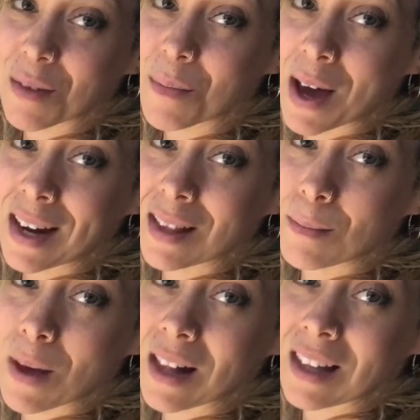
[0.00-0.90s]
goodbye to the
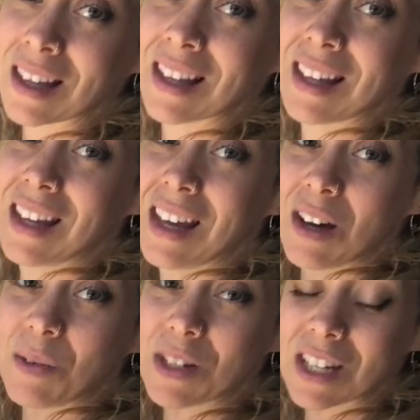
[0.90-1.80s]
belly,
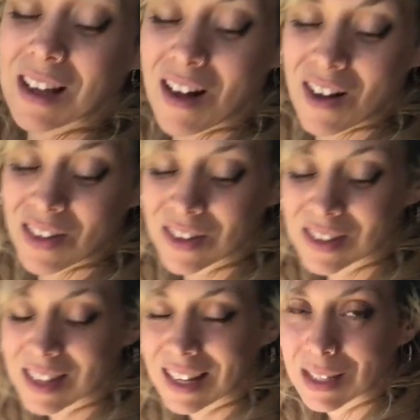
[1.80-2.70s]
wishing all those
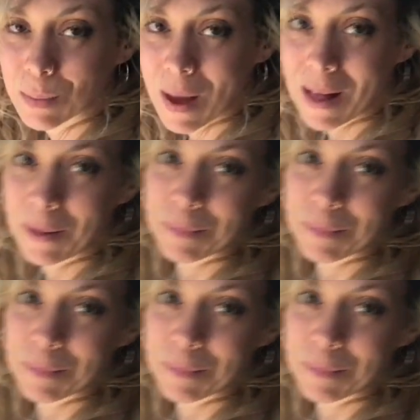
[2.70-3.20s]
things well.